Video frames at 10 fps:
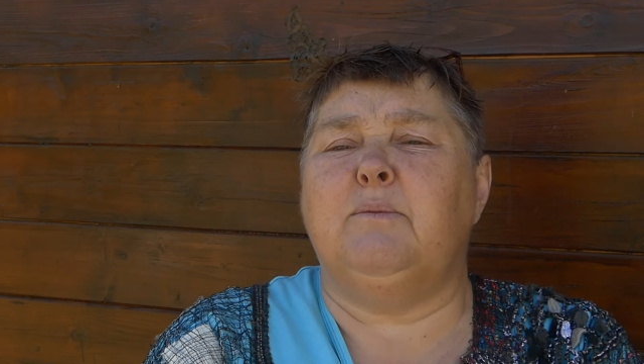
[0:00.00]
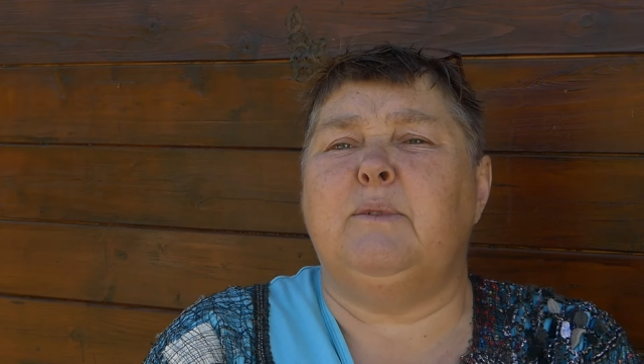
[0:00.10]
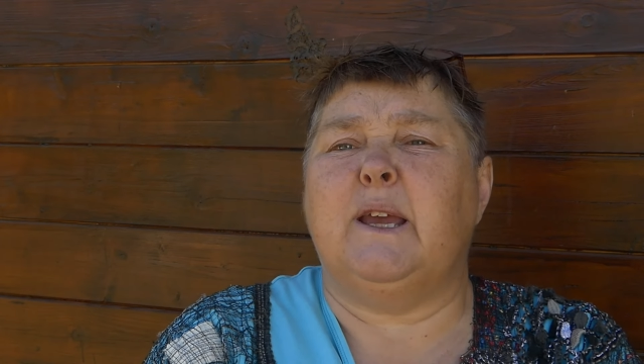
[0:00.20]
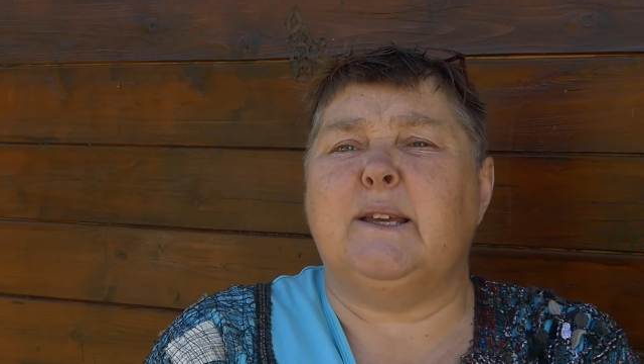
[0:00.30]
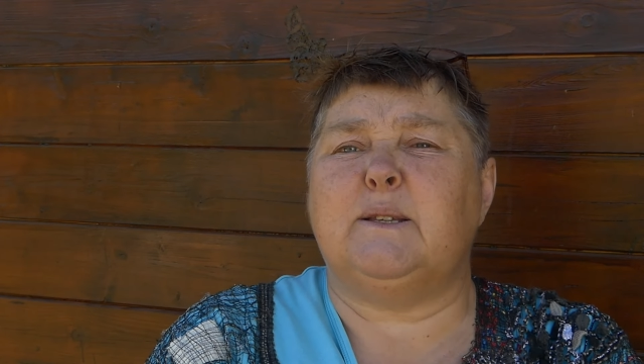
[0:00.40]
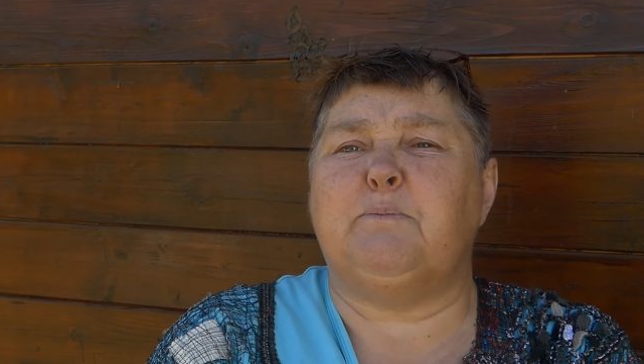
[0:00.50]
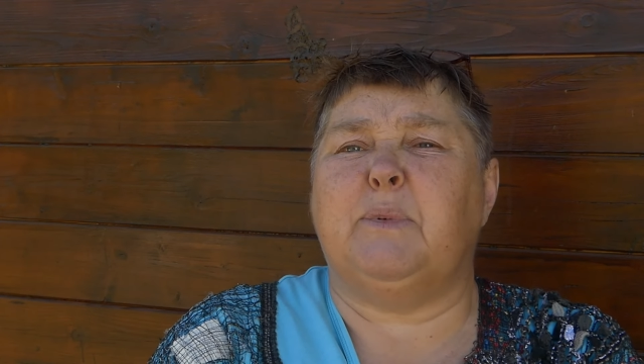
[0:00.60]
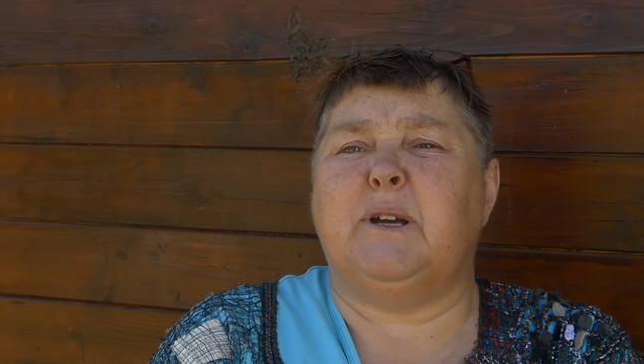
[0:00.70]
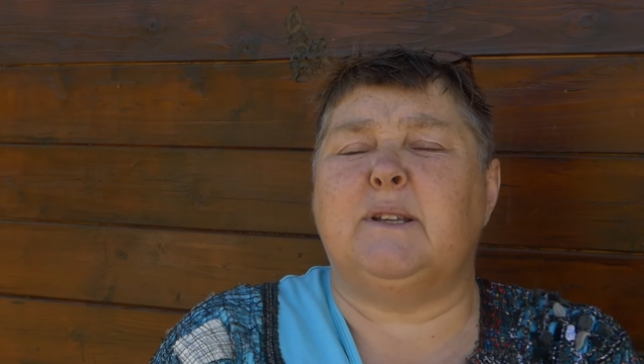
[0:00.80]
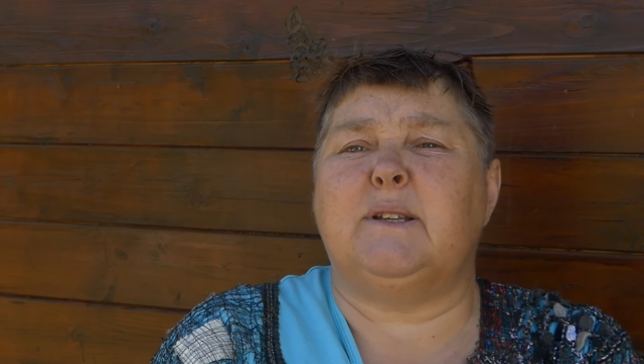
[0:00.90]
Yes,
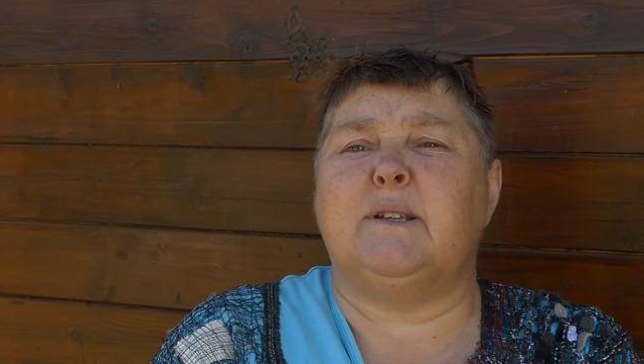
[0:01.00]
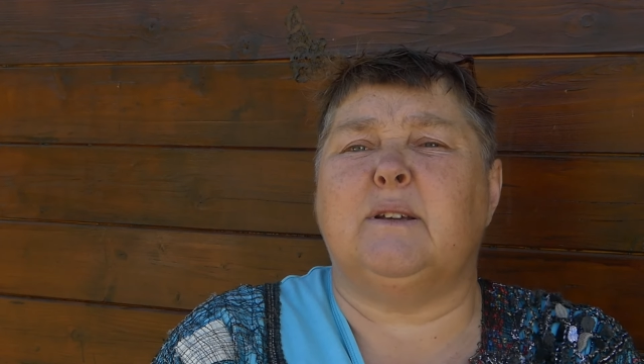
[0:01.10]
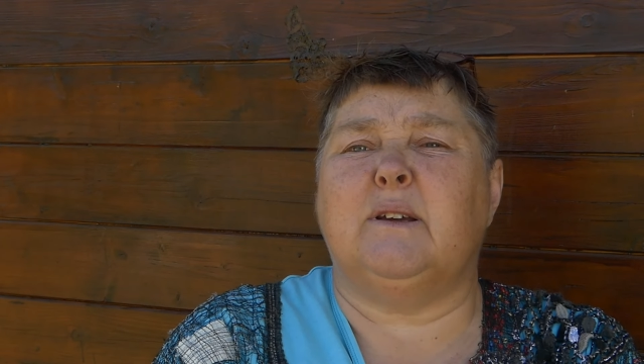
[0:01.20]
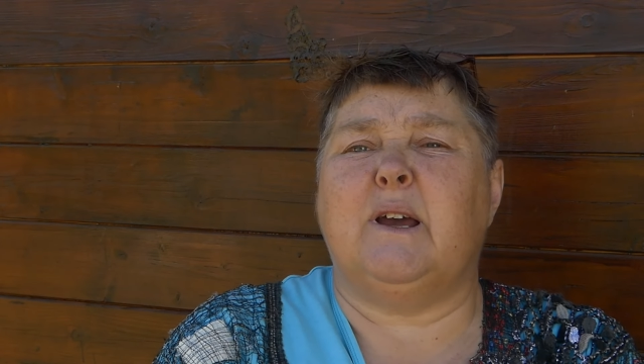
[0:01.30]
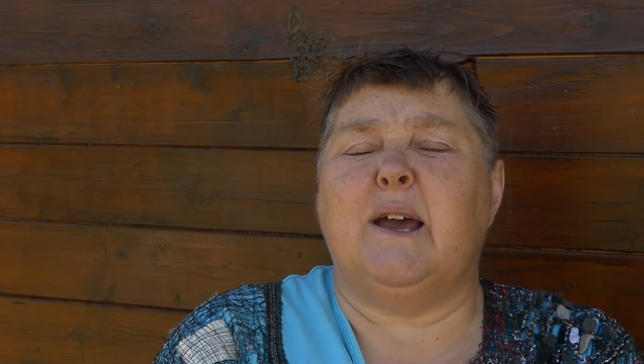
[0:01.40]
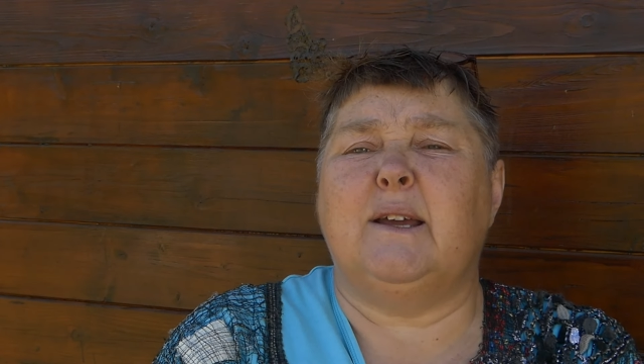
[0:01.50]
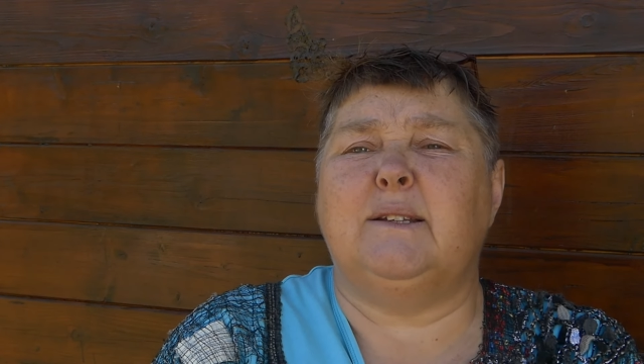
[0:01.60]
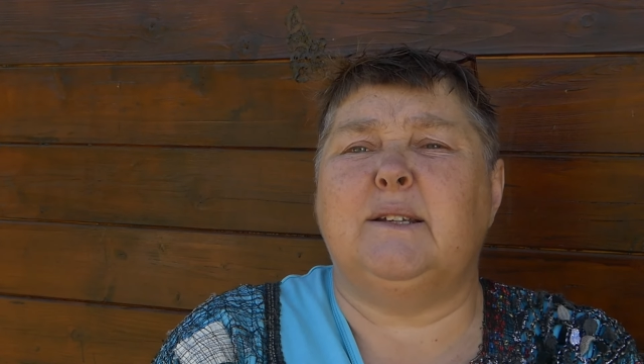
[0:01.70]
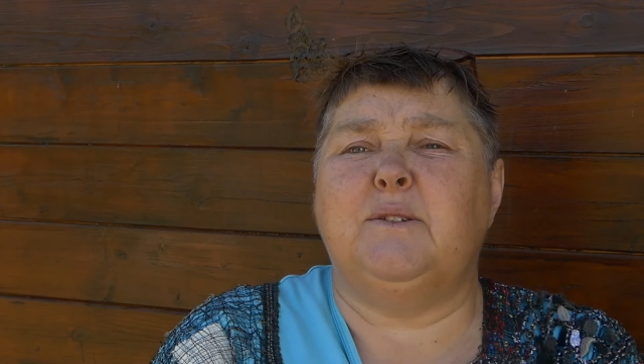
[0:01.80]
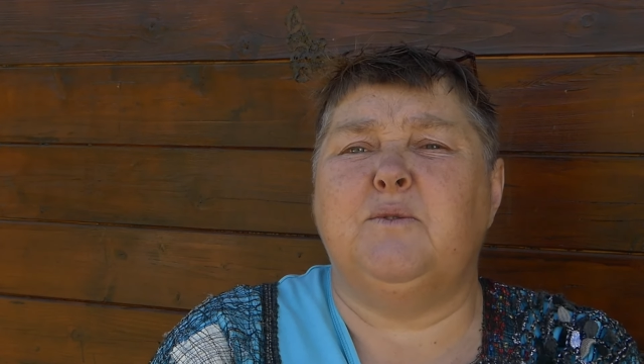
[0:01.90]
but I
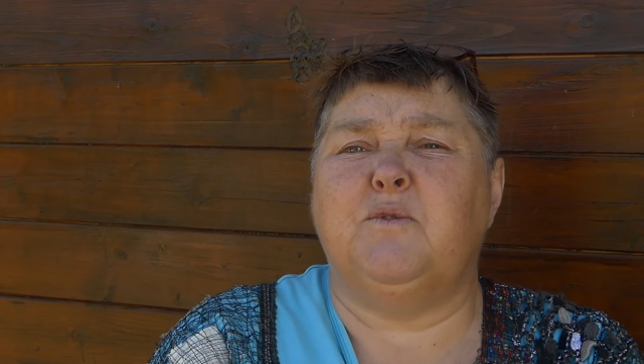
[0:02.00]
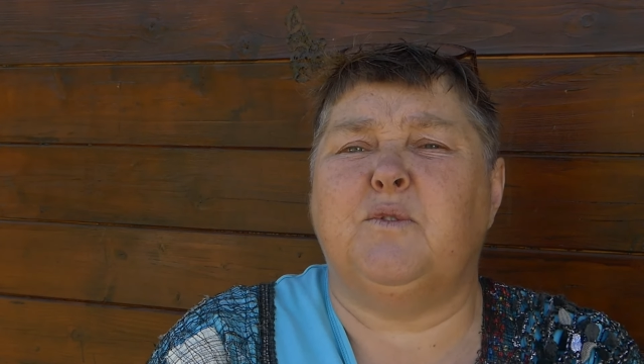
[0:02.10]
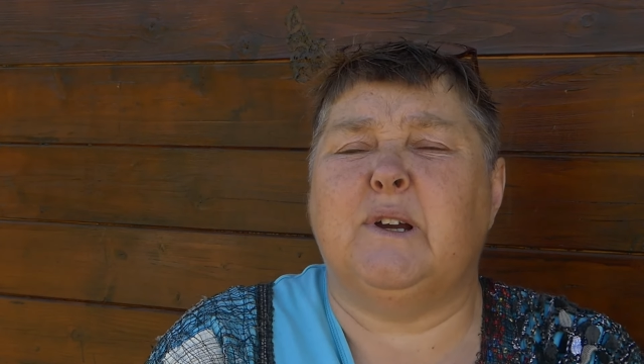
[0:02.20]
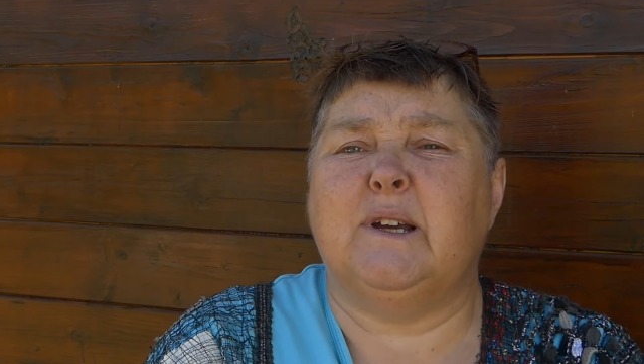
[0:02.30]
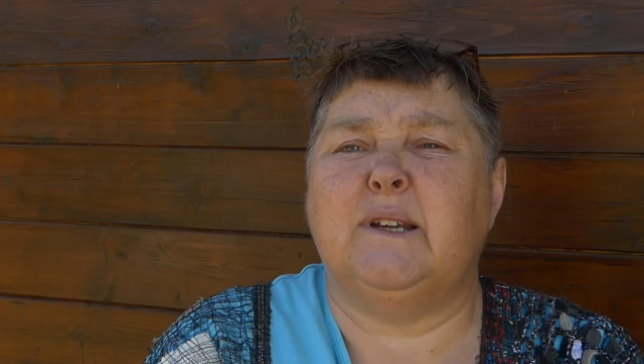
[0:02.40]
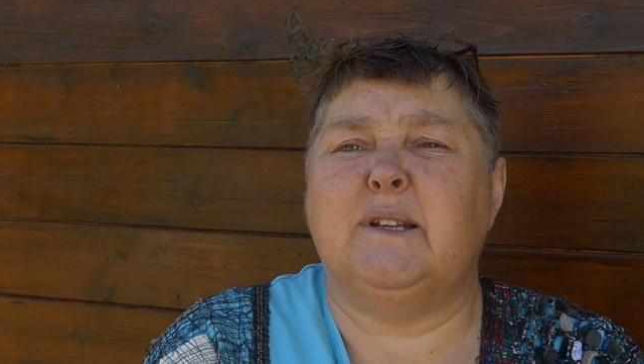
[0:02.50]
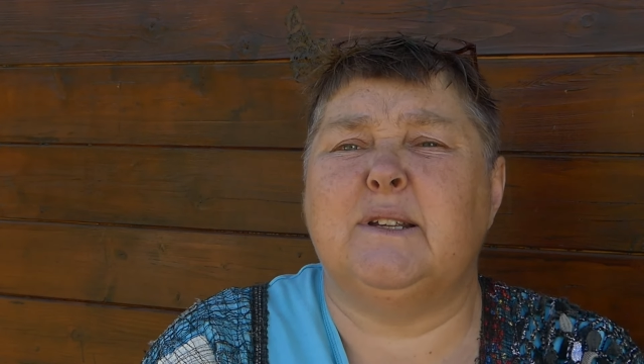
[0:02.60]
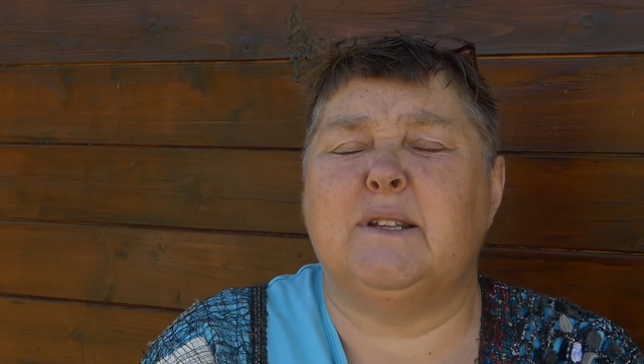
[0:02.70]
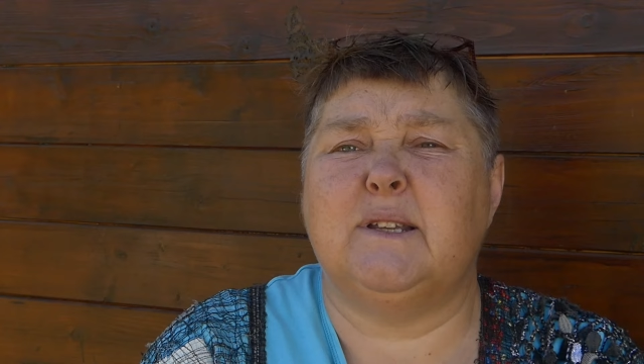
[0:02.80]
didn't find